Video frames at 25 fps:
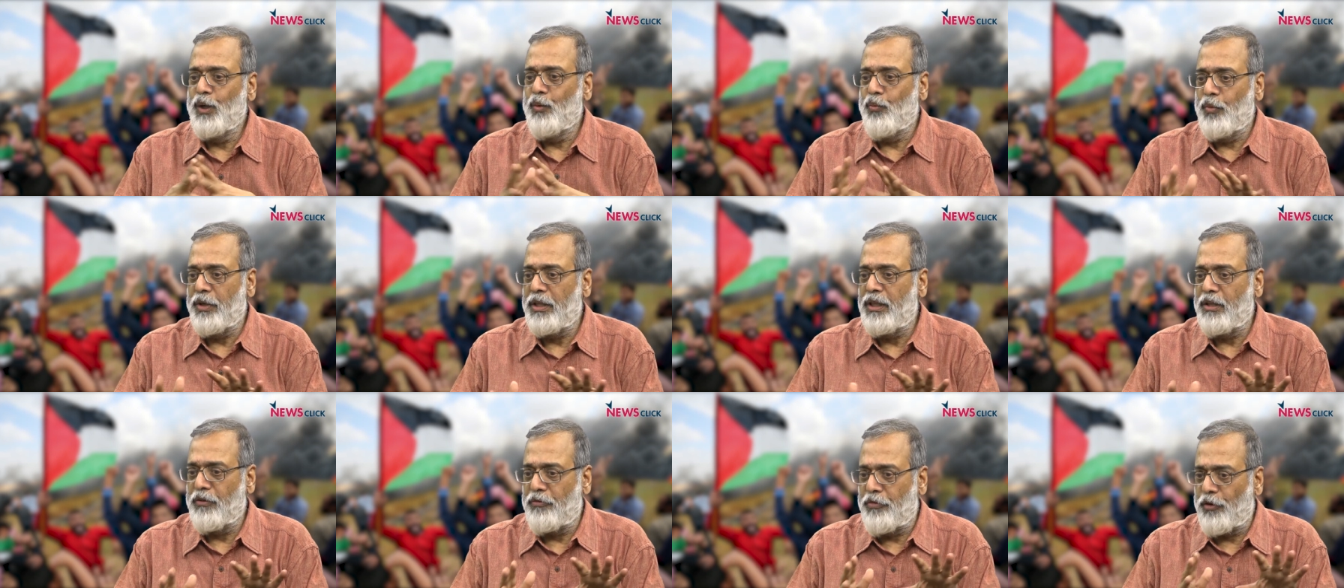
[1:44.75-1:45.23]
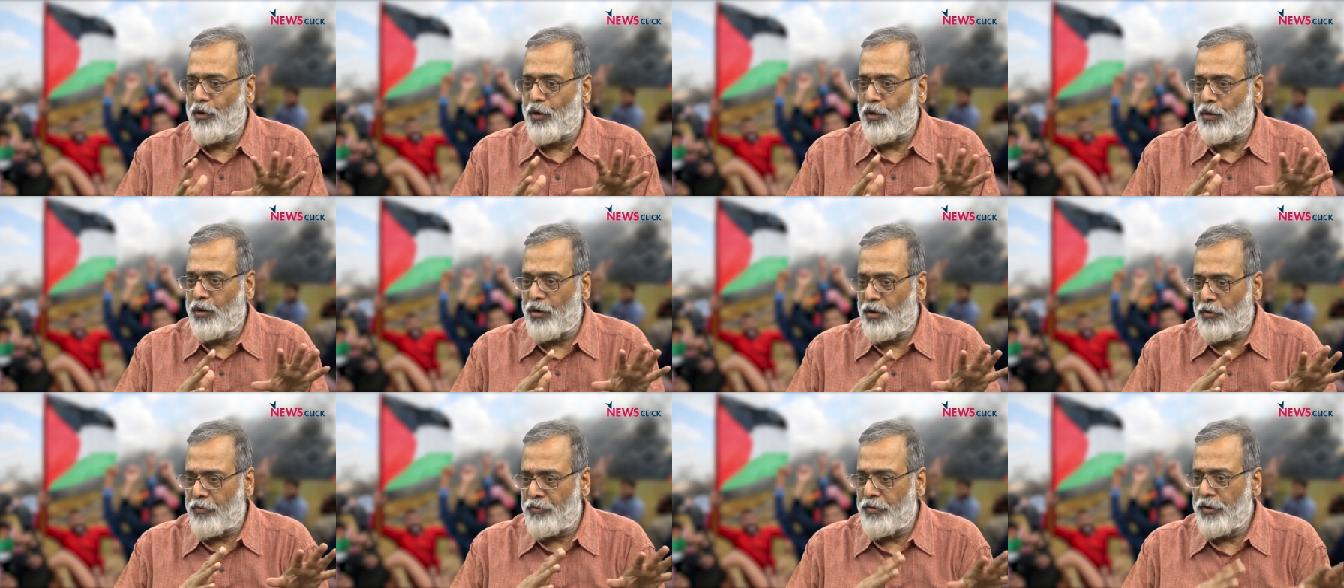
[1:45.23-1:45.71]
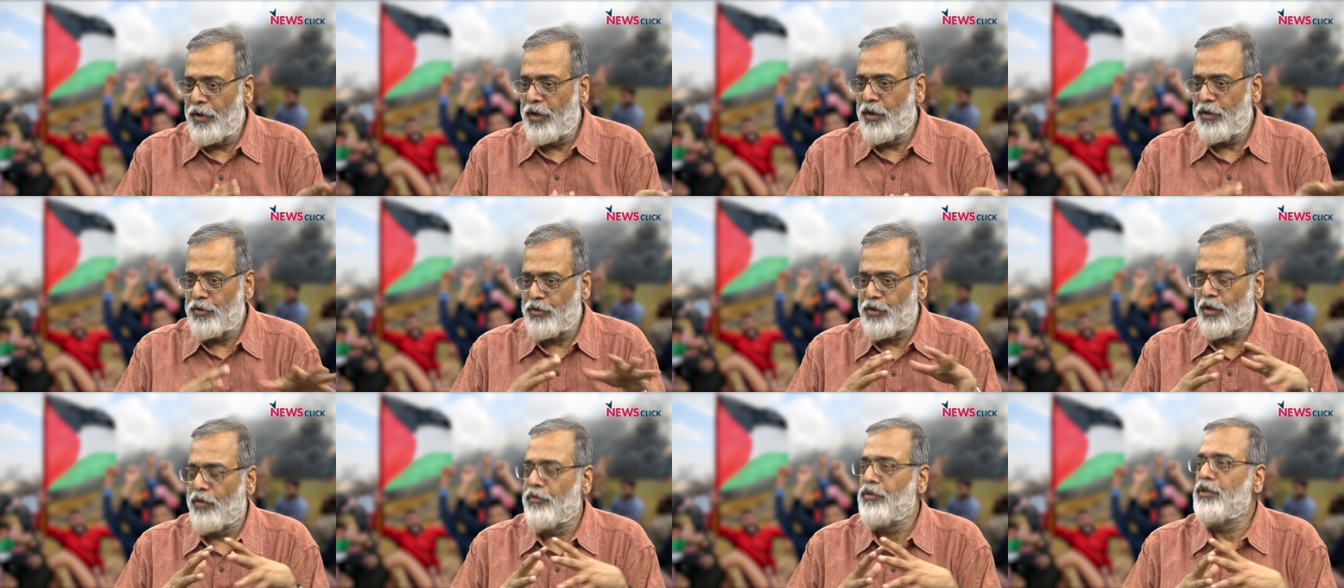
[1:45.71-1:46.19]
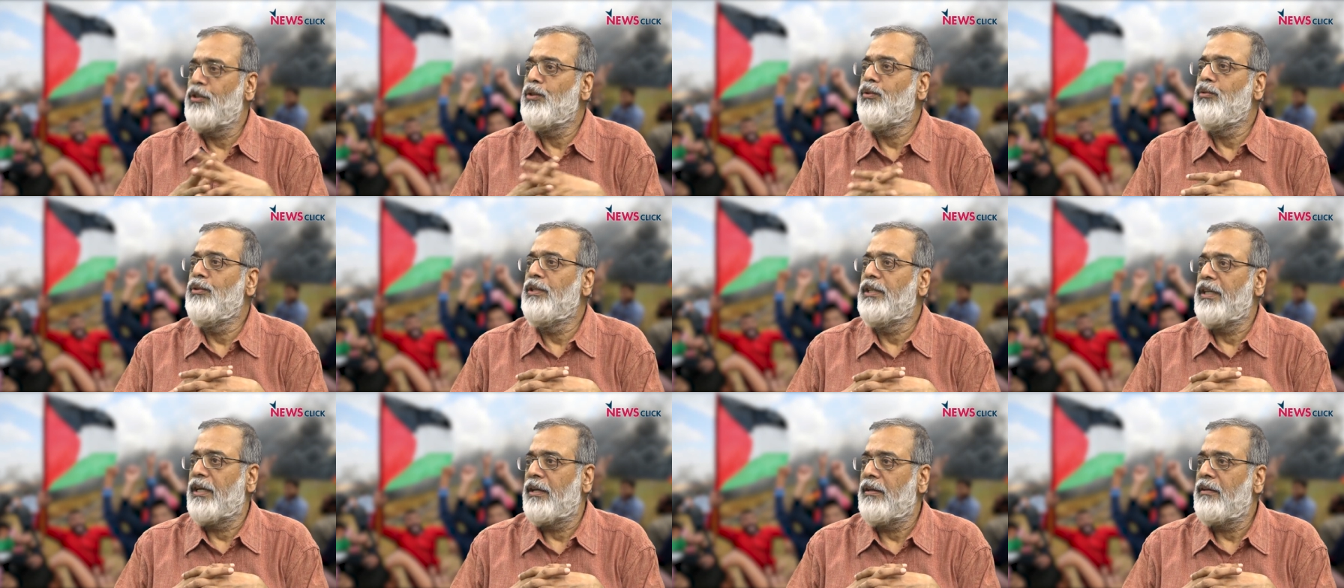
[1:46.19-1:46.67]
with the fall of Soviet
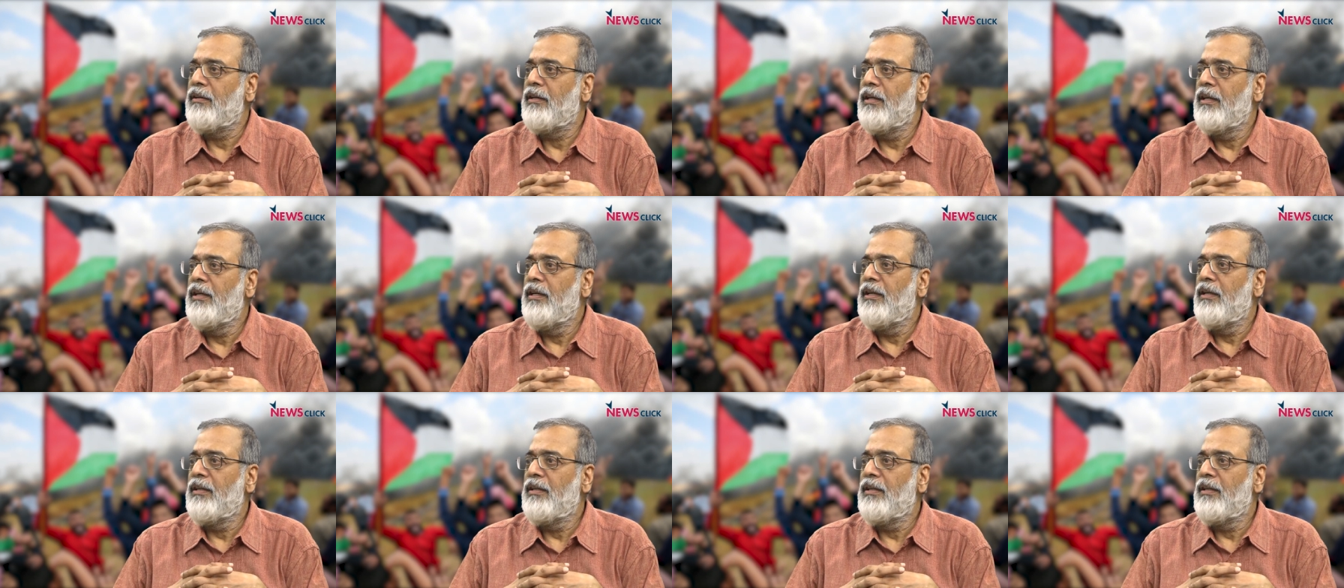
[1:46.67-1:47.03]
Union,